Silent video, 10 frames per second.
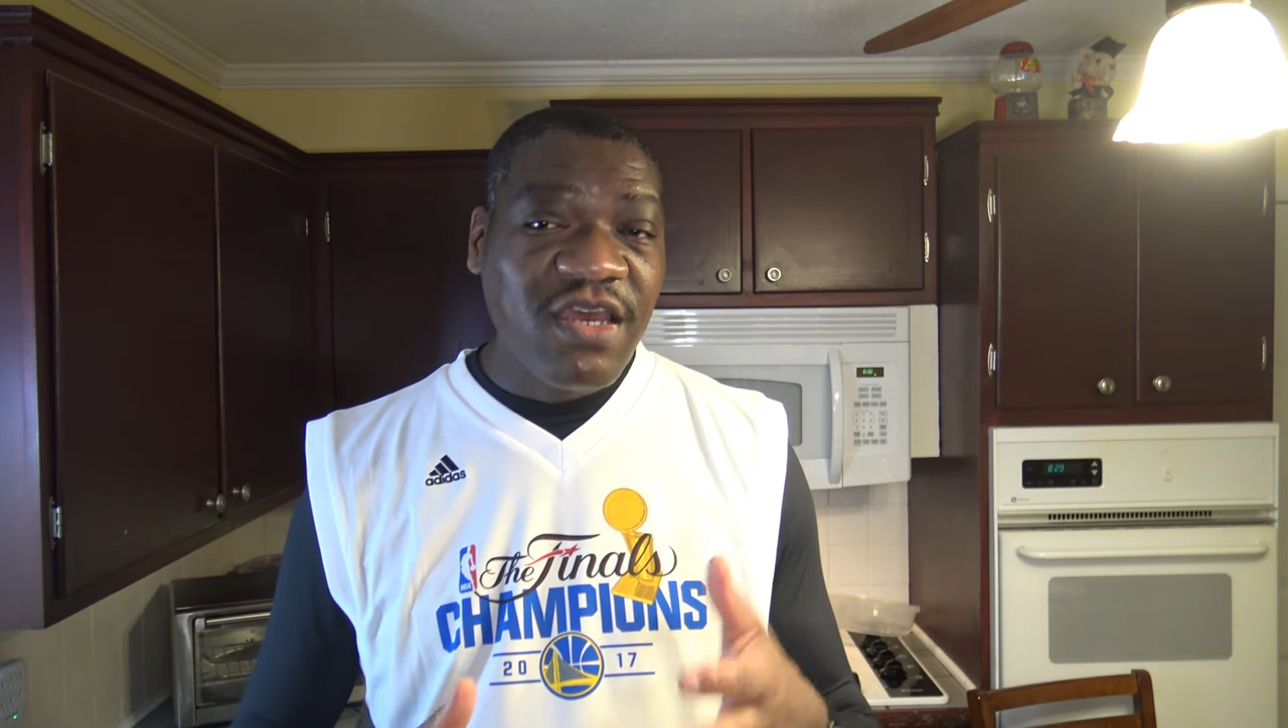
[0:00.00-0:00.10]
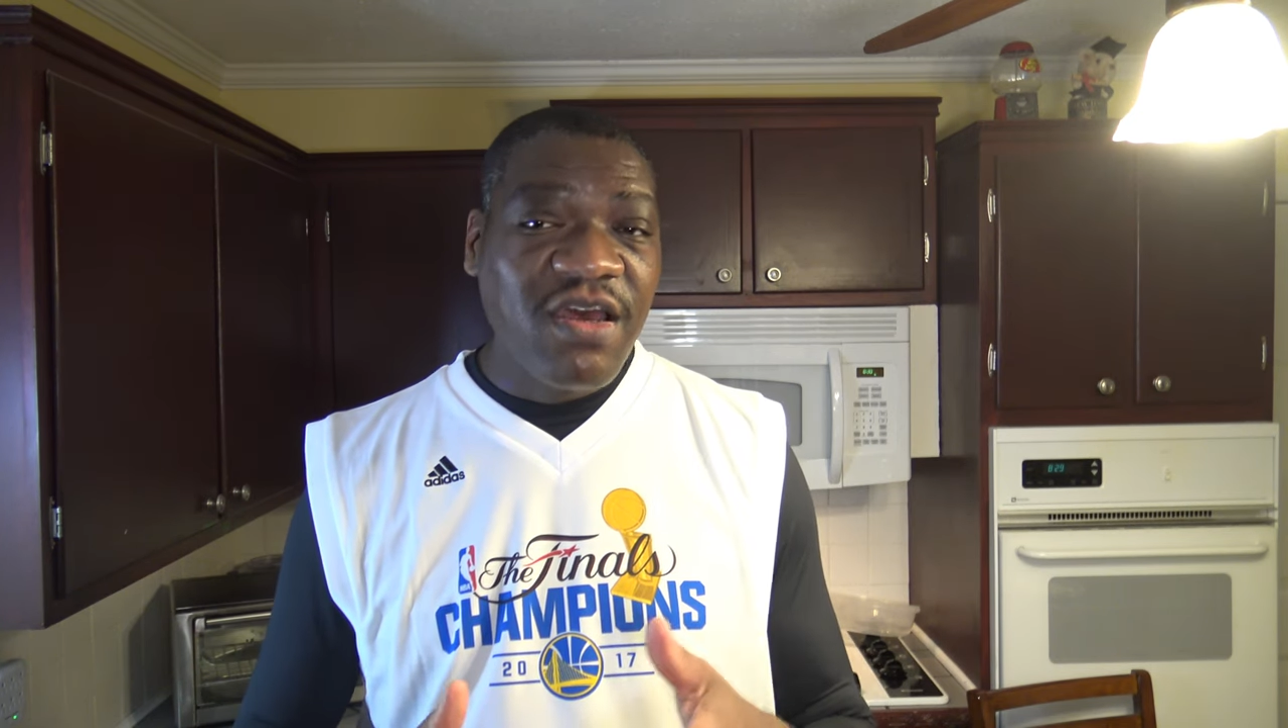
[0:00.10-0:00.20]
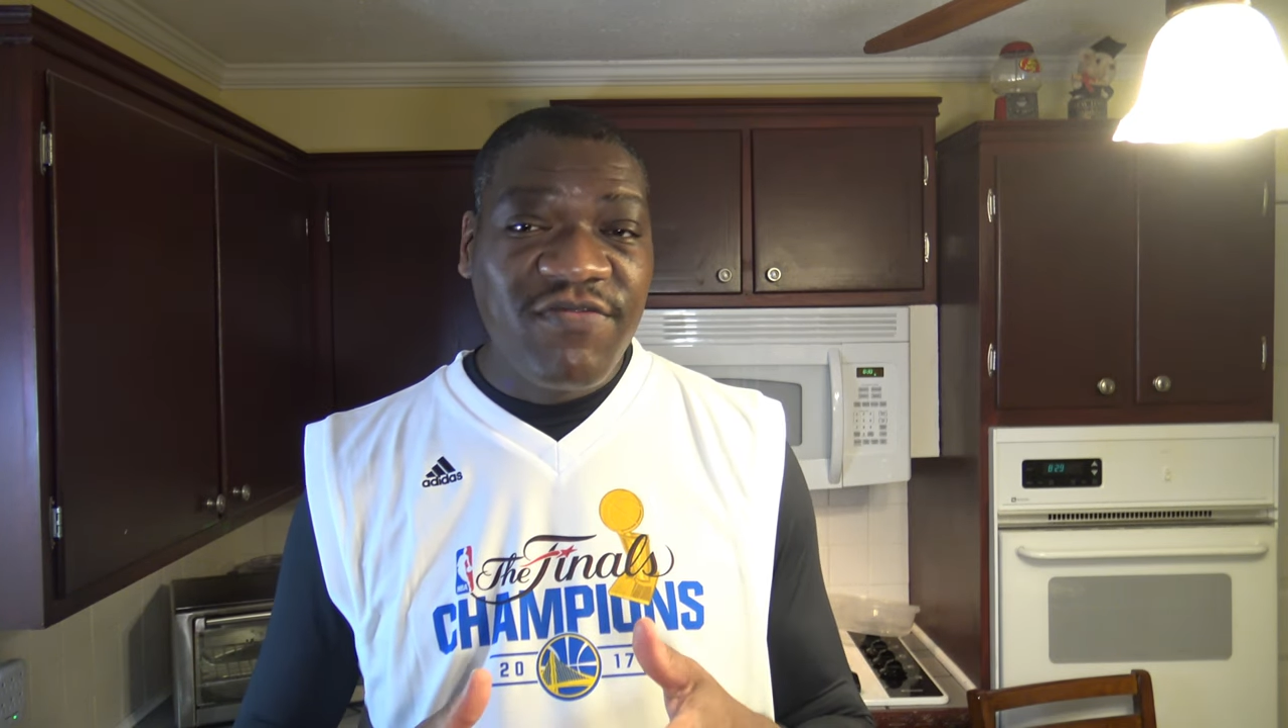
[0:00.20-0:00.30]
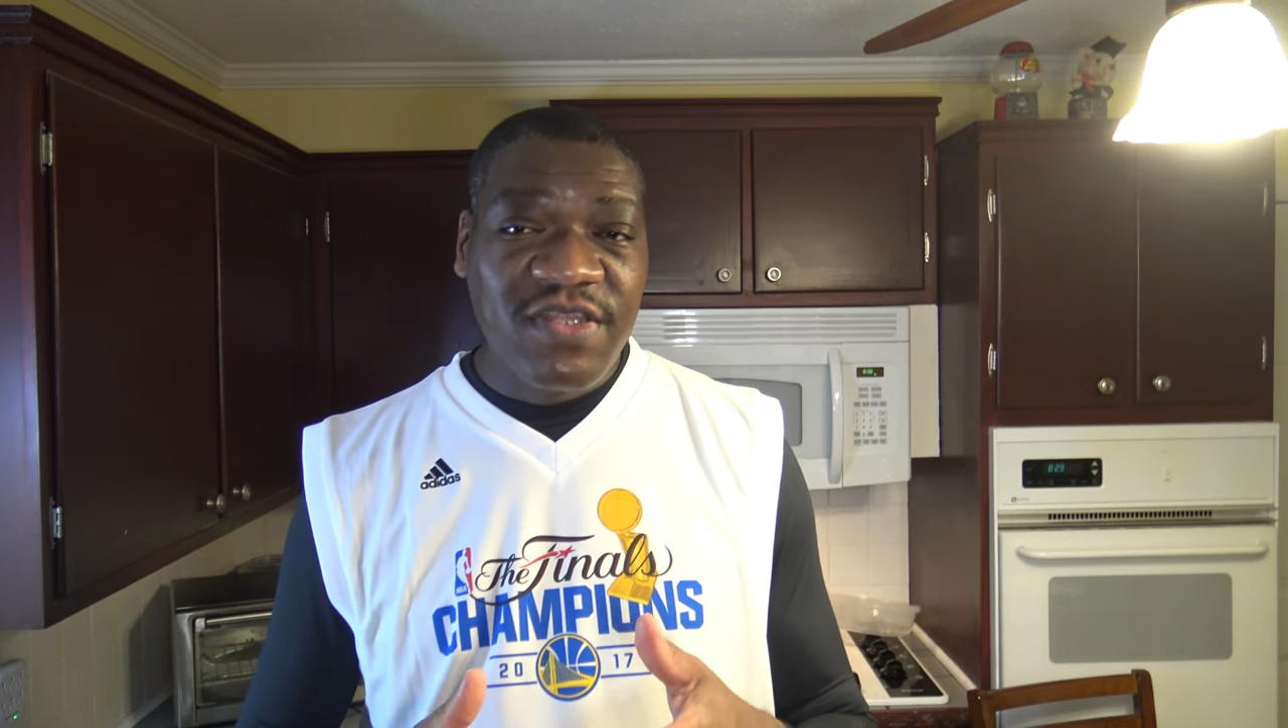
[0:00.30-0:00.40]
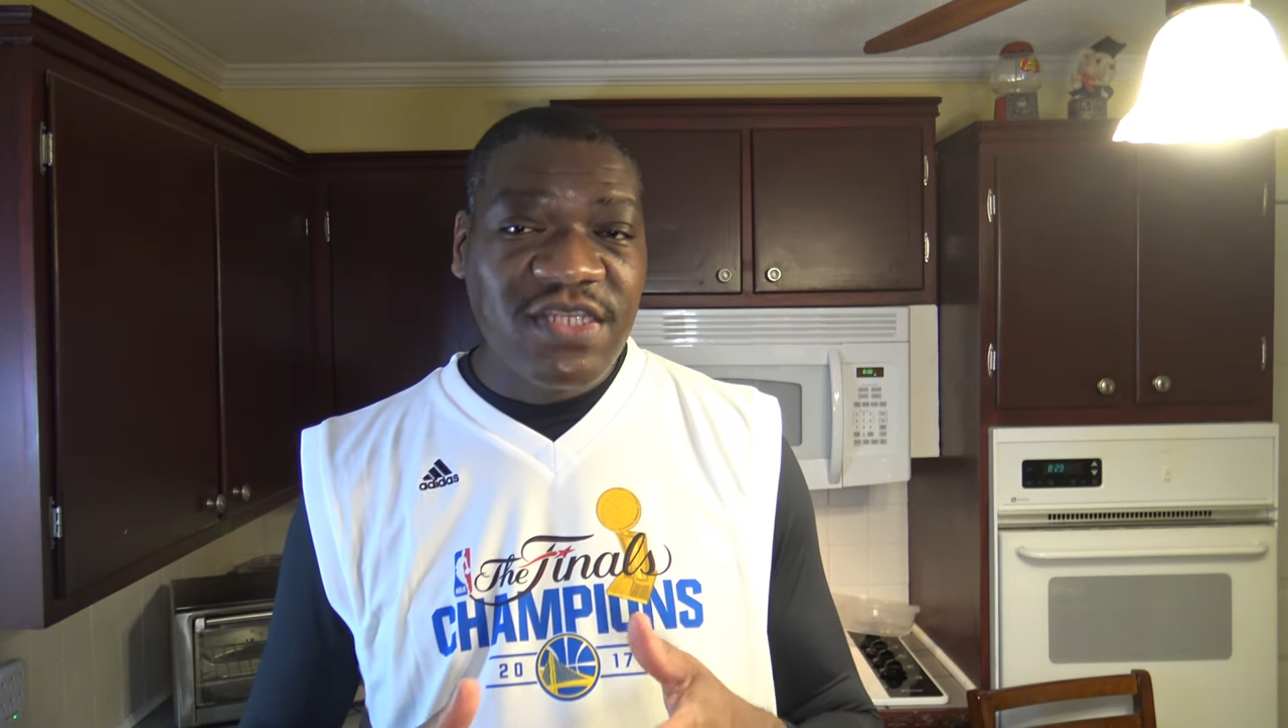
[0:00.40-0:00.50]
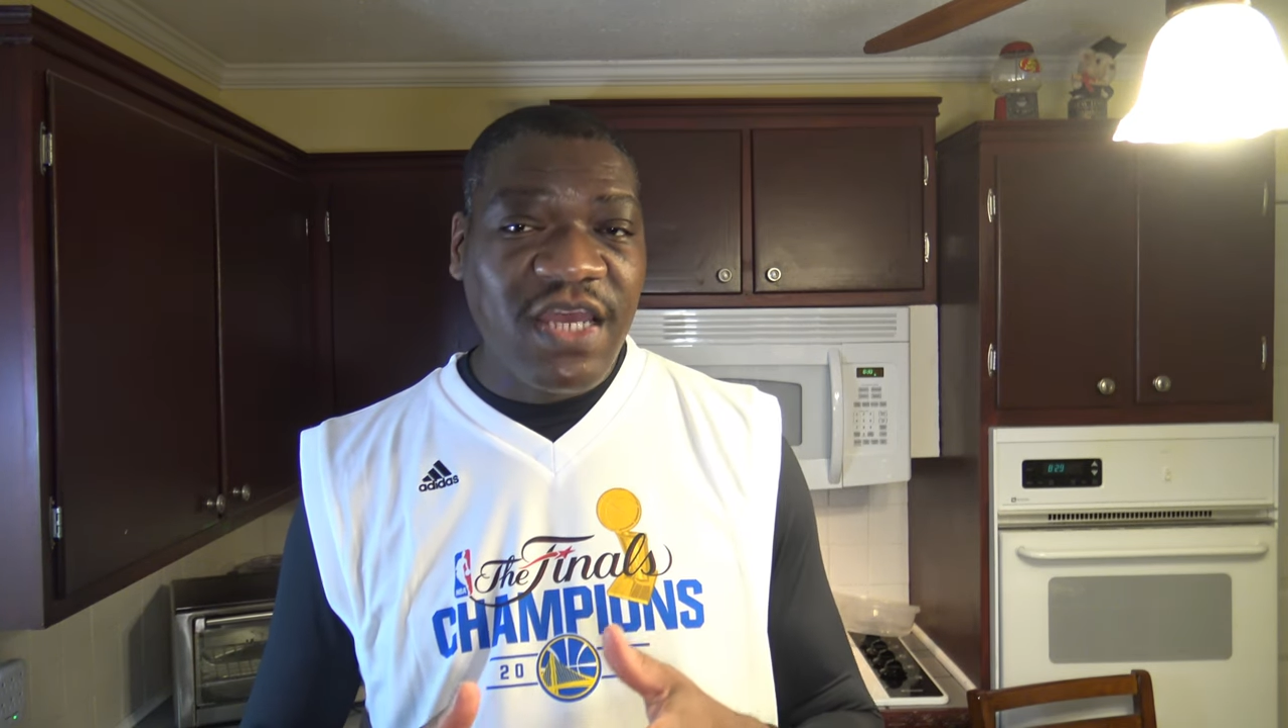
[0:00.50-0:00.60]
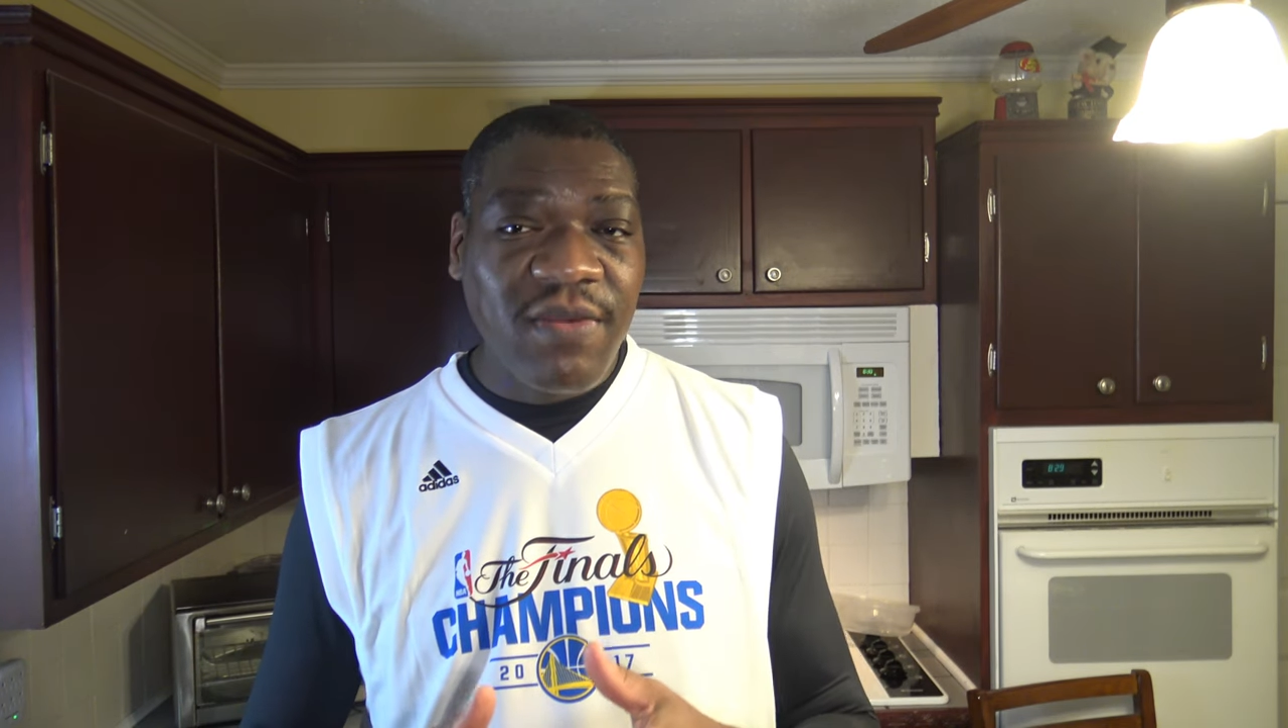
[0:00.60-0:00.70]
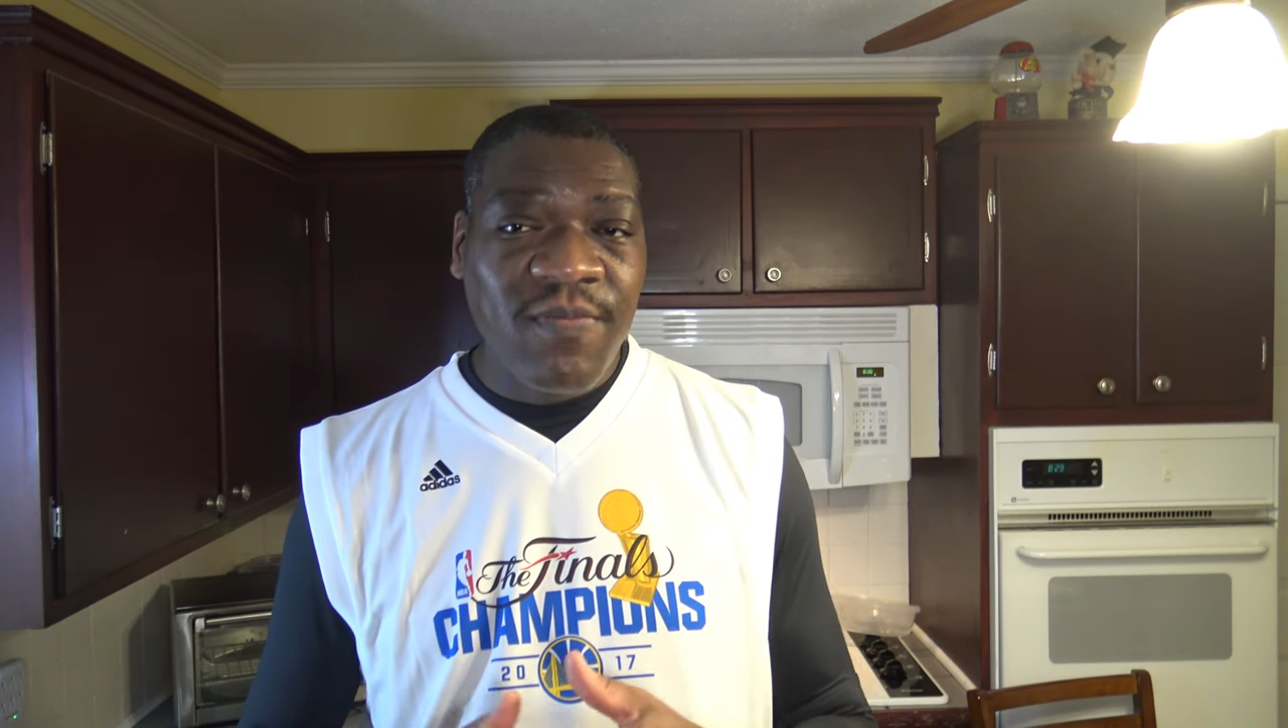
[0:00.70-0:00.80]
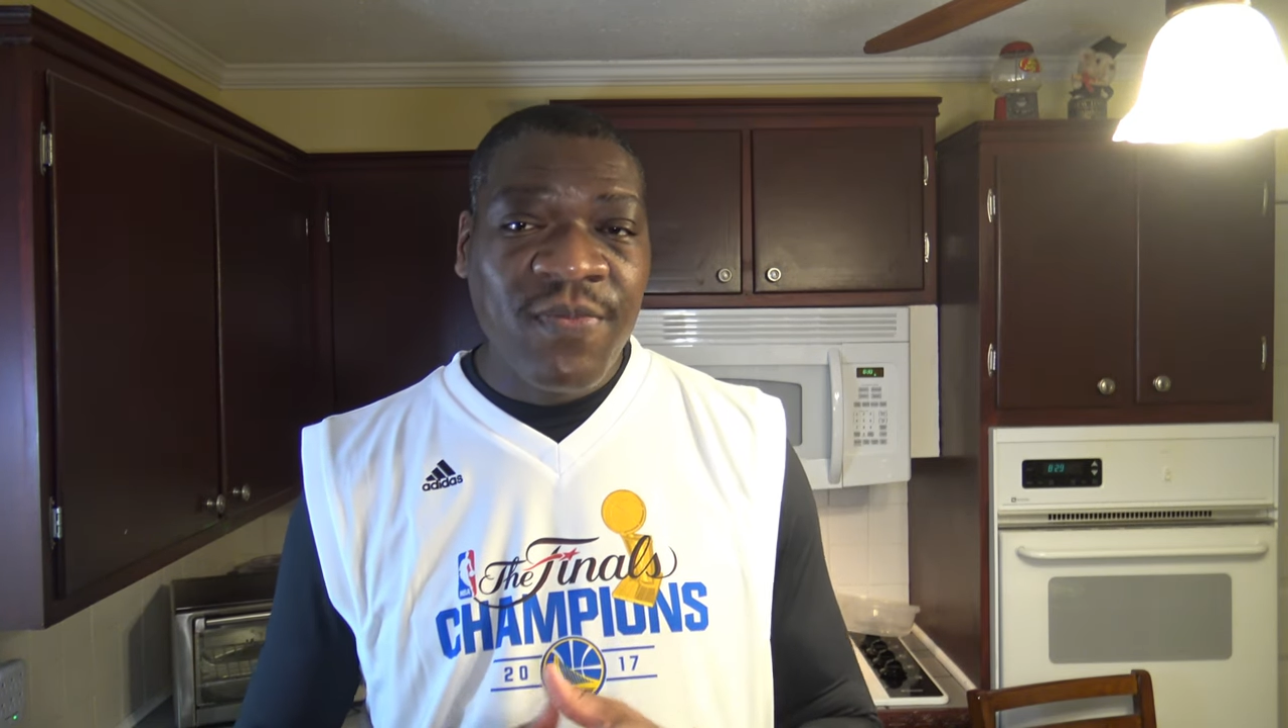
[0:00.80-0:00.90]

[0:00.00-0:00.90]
oven type